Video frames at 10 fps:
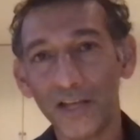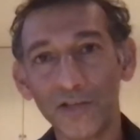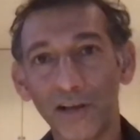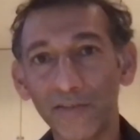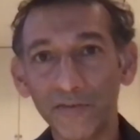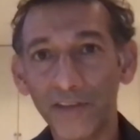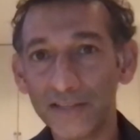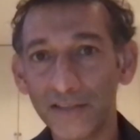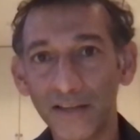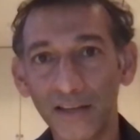So I've
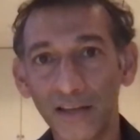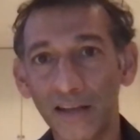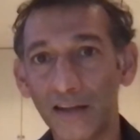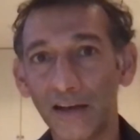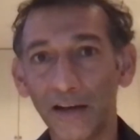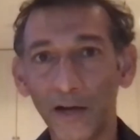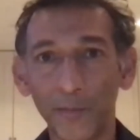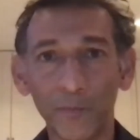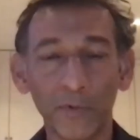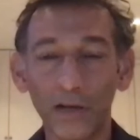invested in
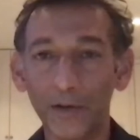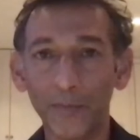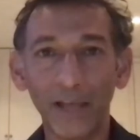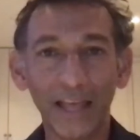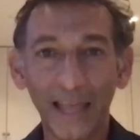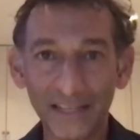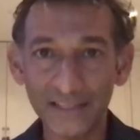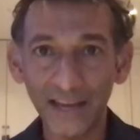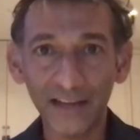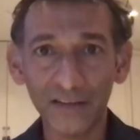ed
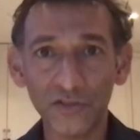tech,